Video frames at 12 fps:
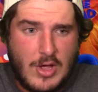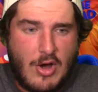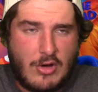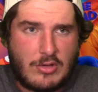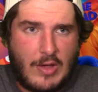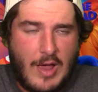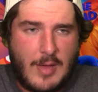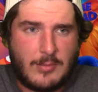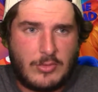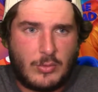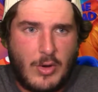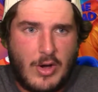There are
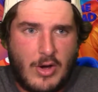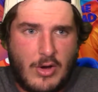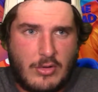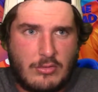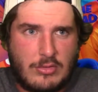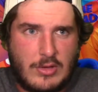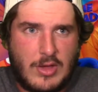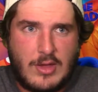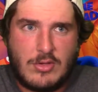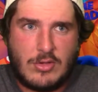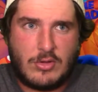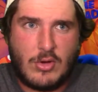times where he just